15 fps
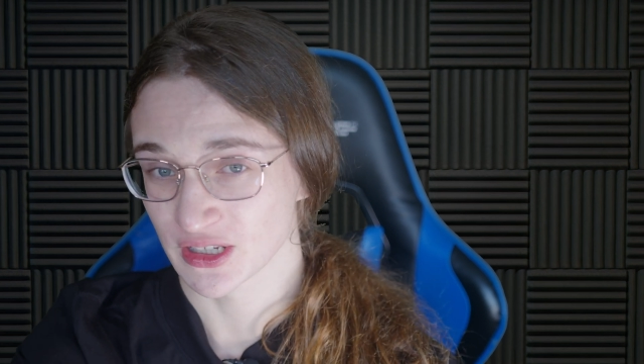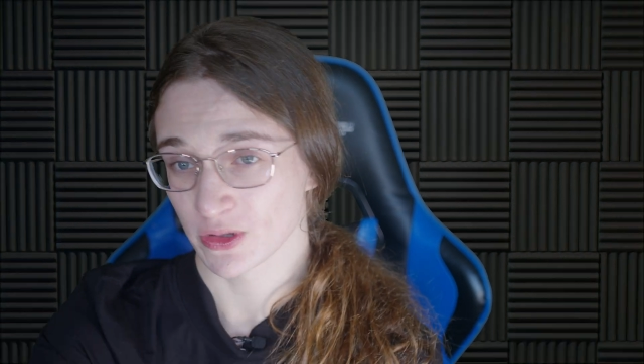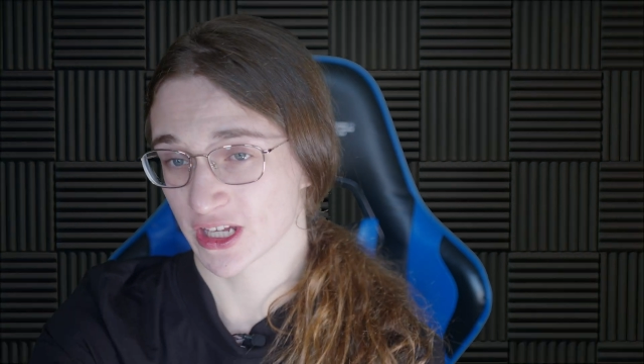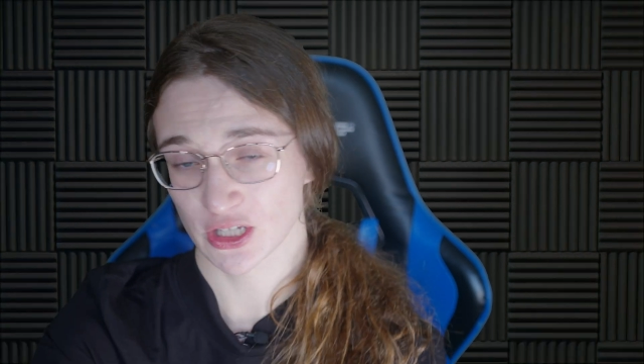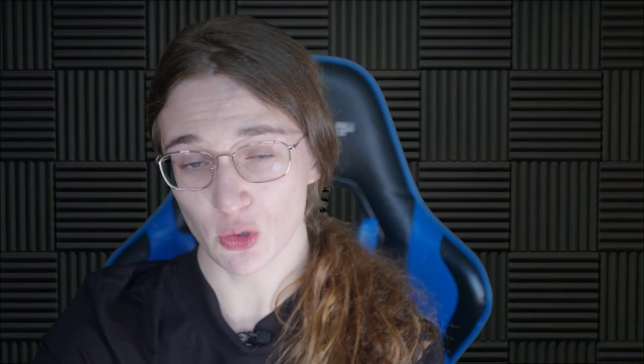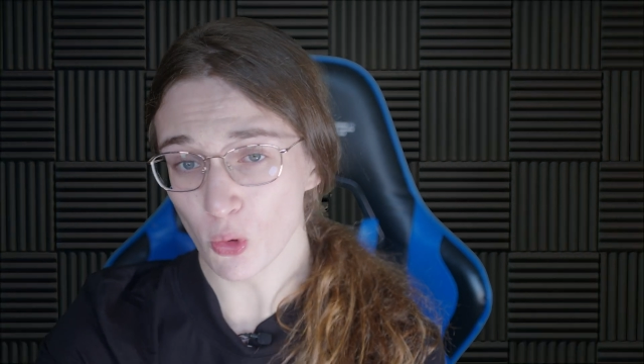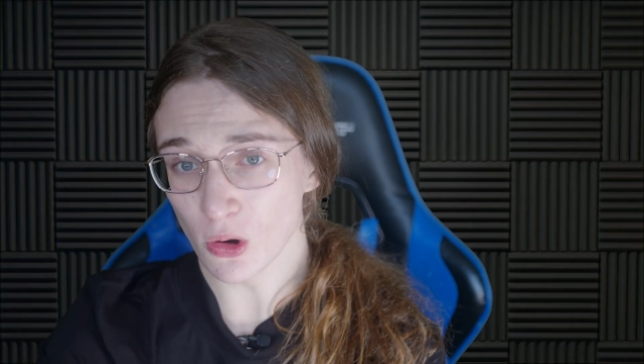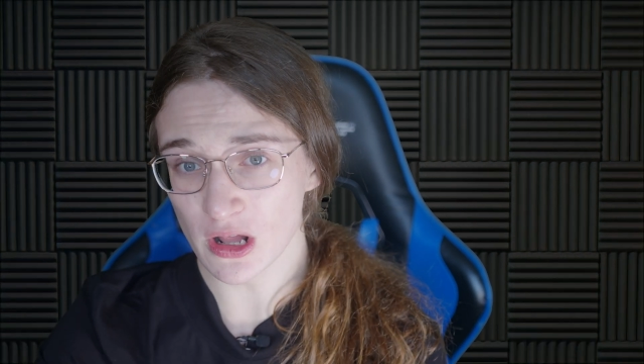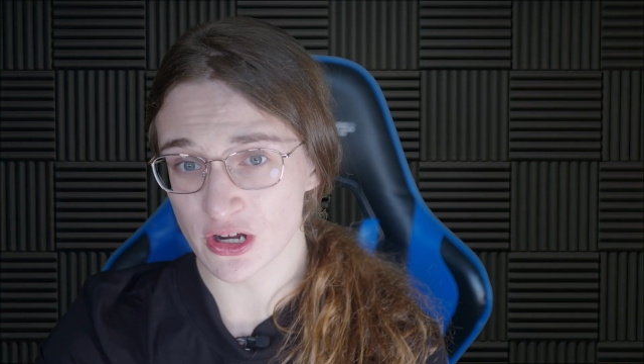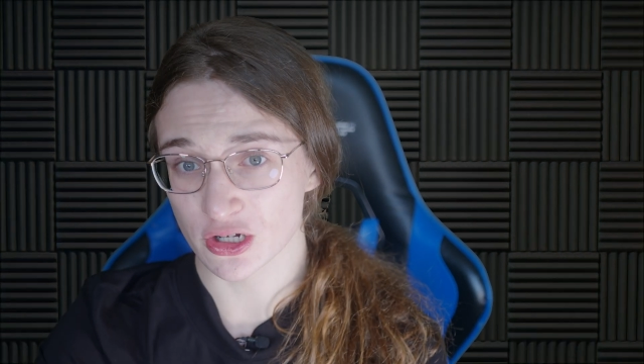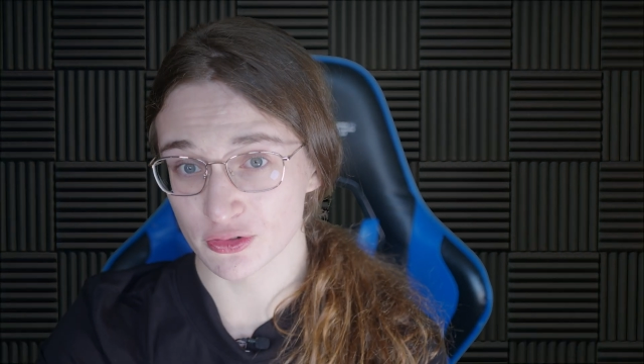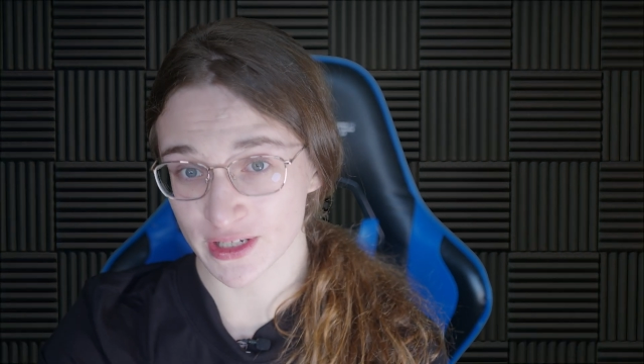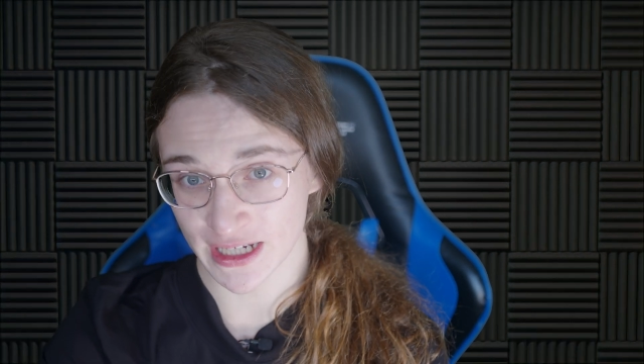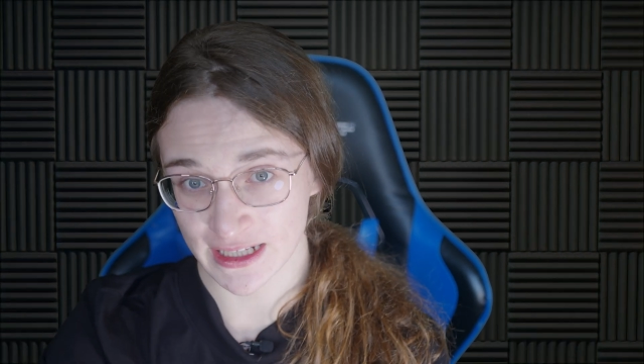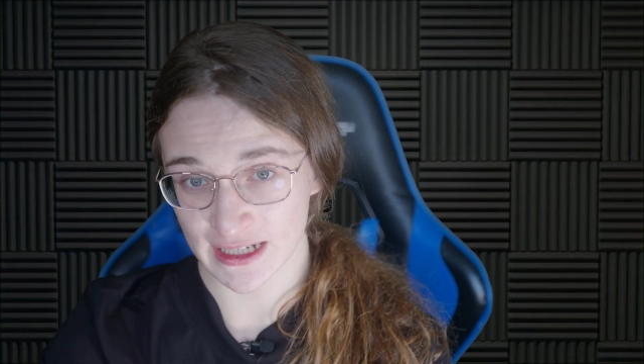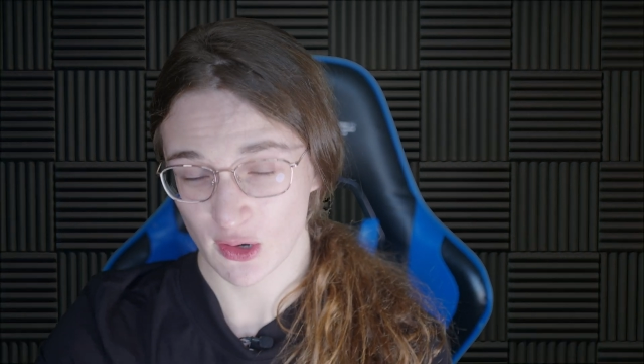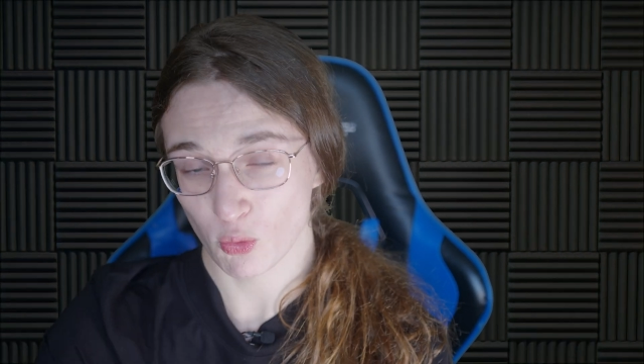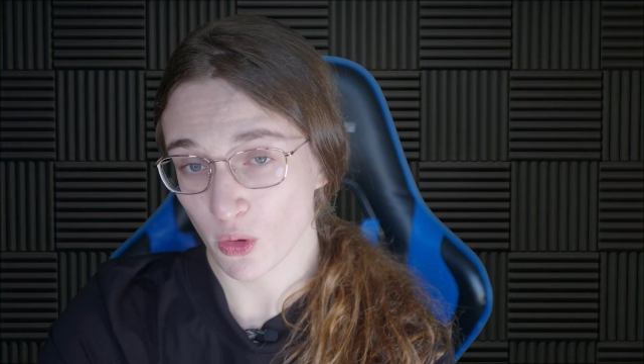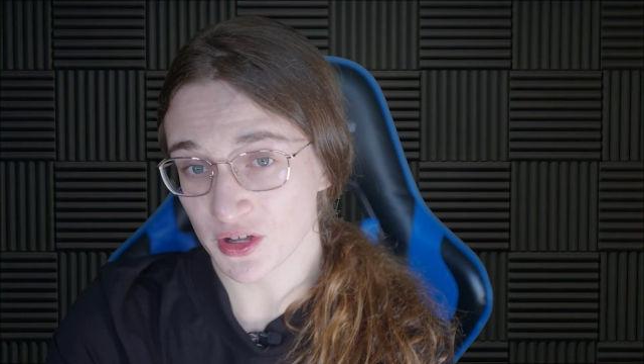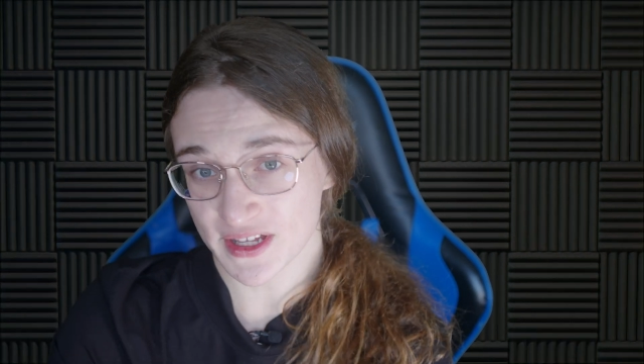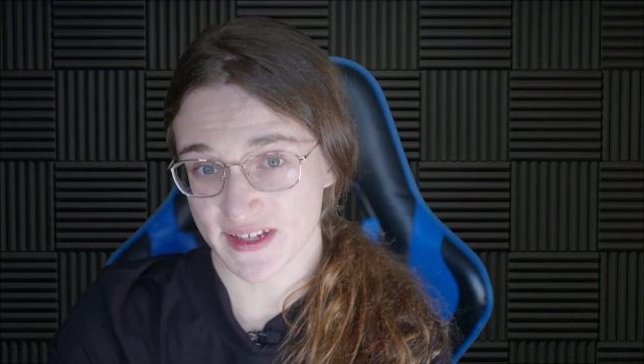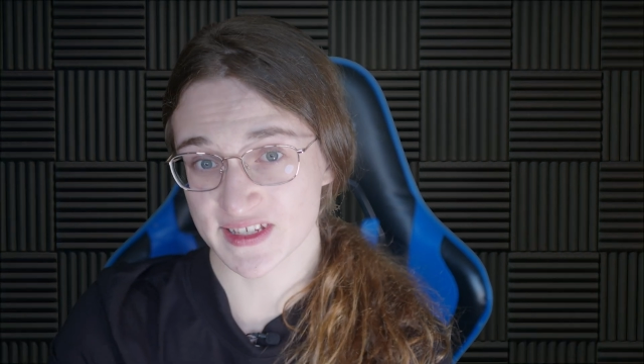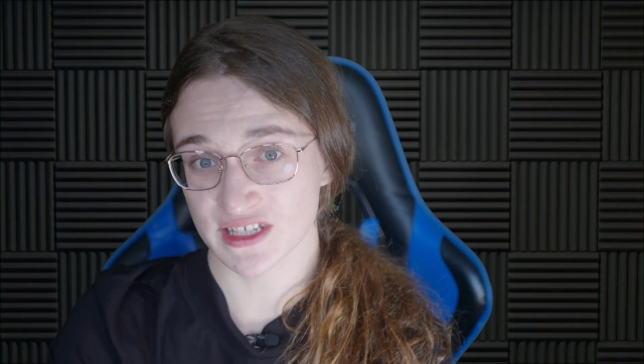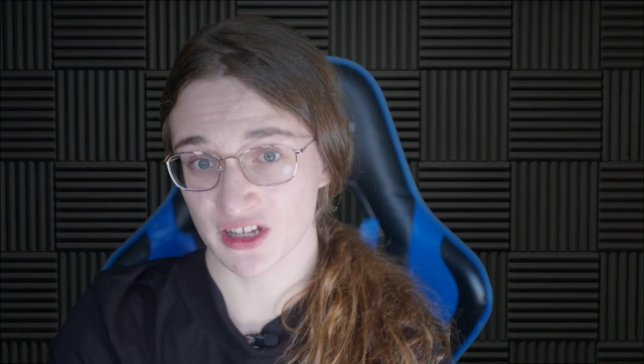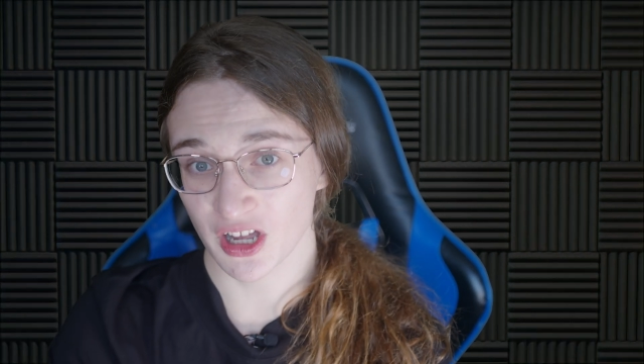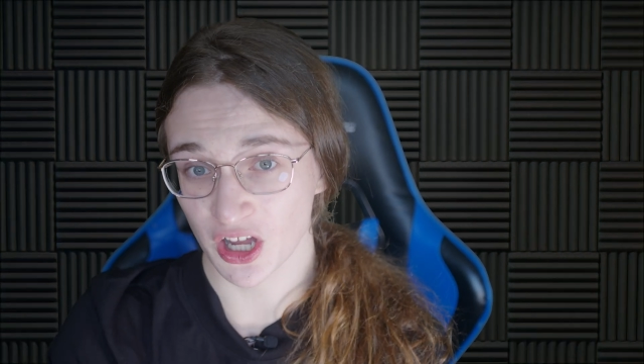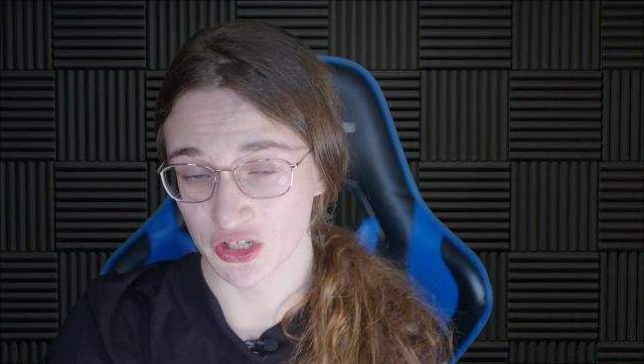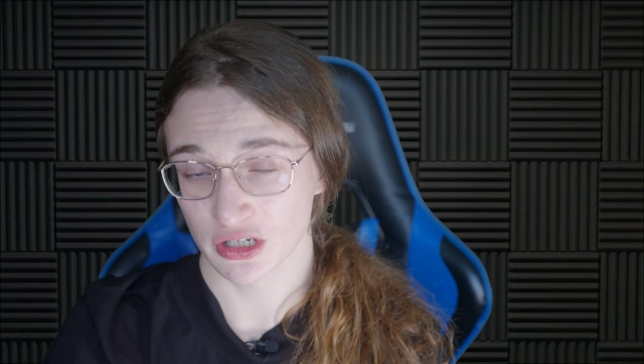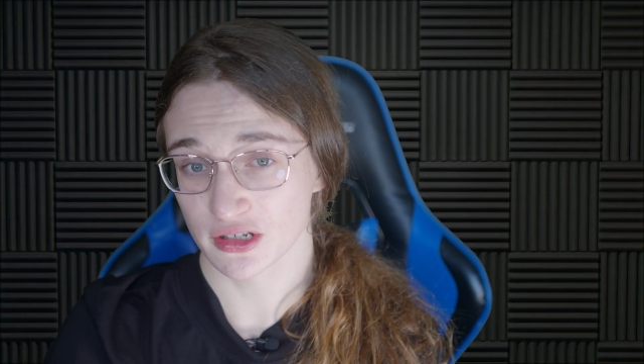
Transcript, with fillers: We can all agree that a 1x card